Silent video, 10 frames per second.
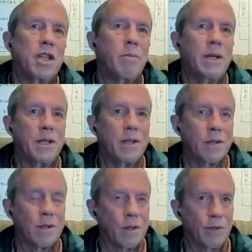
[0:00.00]
GPTs
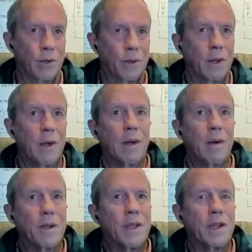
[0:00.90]
and so forth,
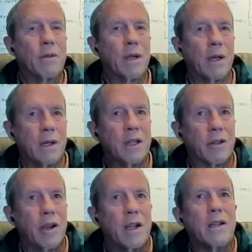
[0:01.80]
once they do get
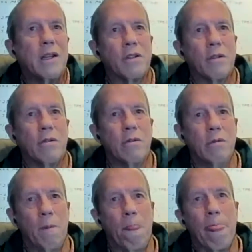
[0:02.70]
integrated
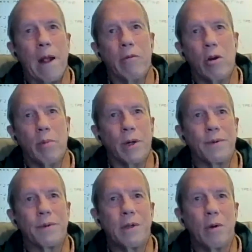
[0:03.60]
into
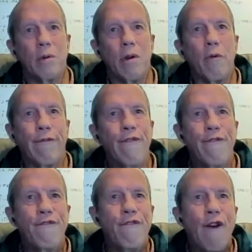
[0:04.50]
robots, you know, your
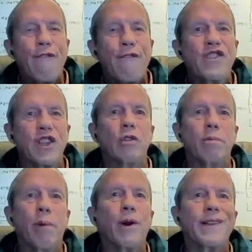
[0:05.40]

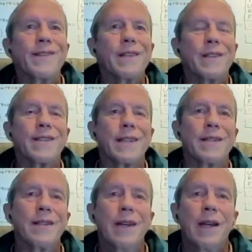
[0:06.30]
physical bodies in a
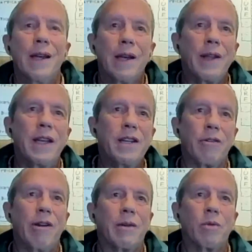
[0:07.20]
sense, and they
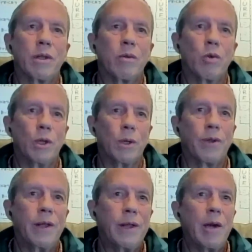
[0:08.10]
interact with the
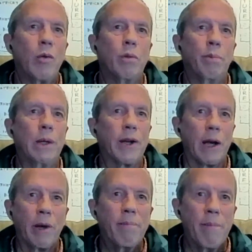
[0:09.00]
world, then they will build
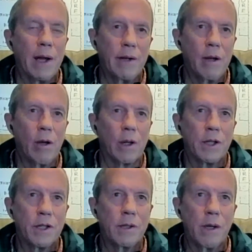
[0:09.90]
up a, a
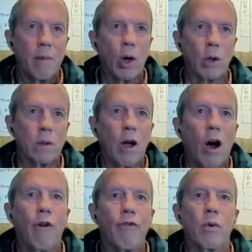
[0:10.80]
knowledge, a model
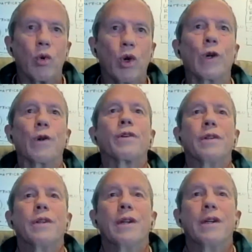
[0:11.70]
of the world.
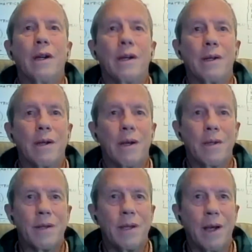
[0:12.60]
I,
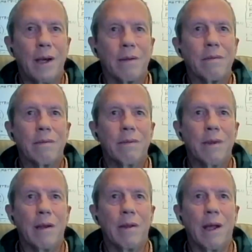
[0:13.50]
I see that
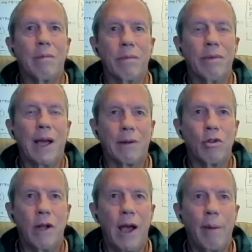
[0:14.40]
that that that
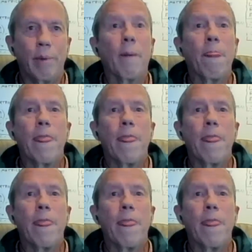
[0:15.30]
could happen,